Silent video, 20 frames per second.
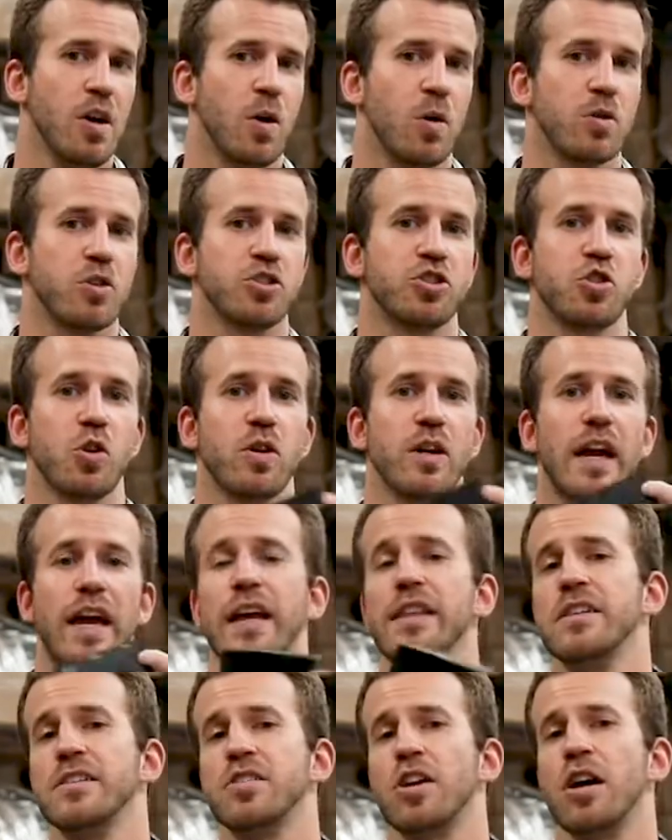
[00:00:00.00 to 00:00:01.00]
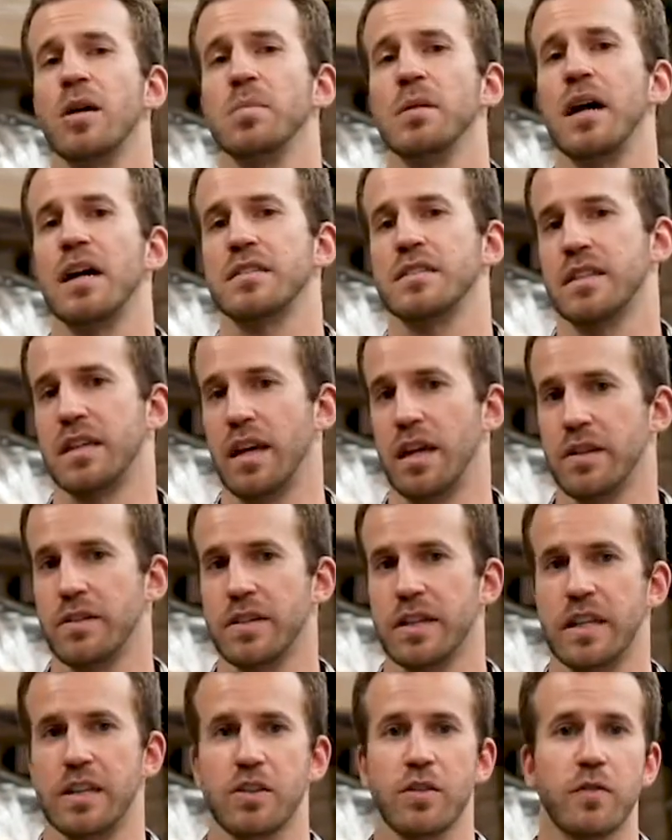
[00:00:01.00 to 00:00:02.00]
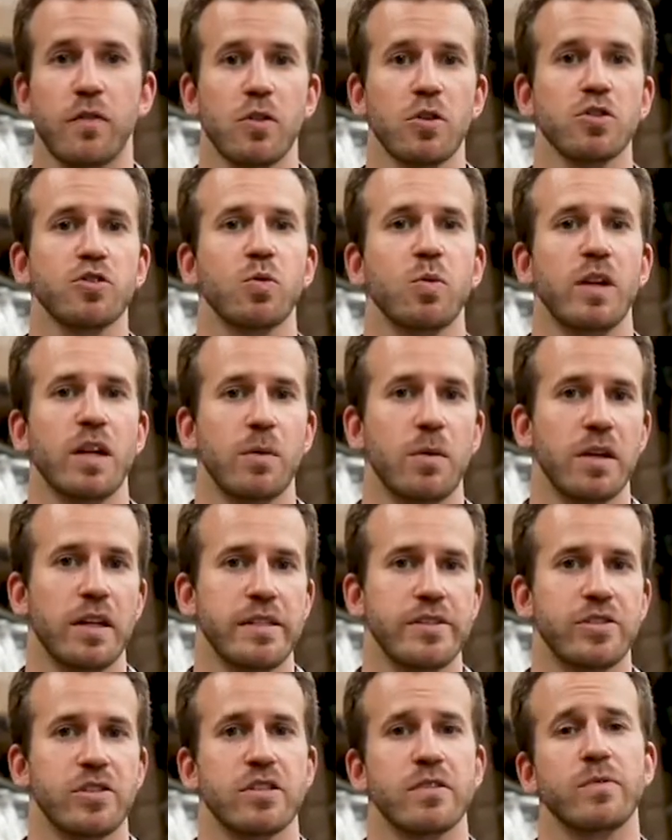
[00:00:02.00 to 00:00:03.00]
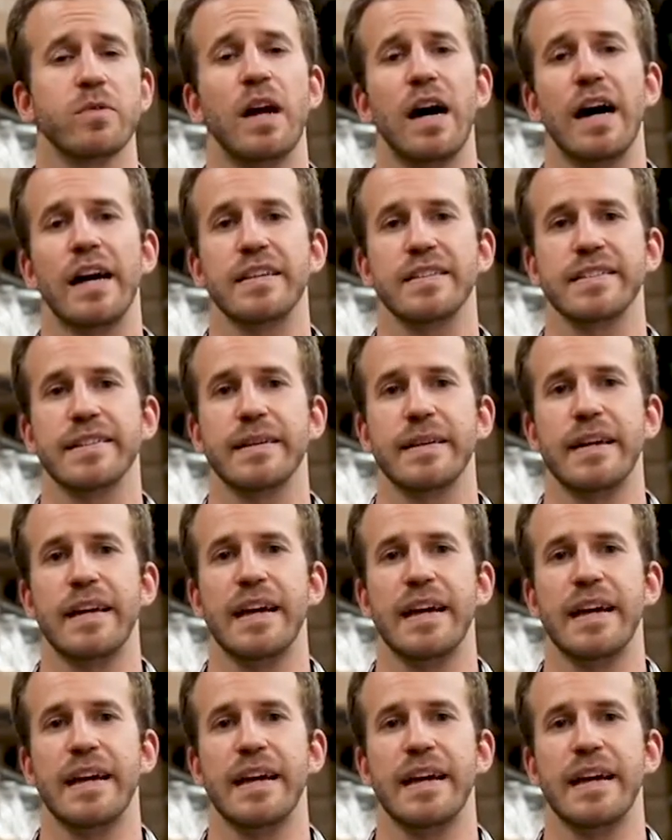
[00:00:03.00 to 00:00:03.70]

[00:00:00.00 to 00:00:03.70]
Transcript: or the short and the tall block together to get the full 21 inches of rise.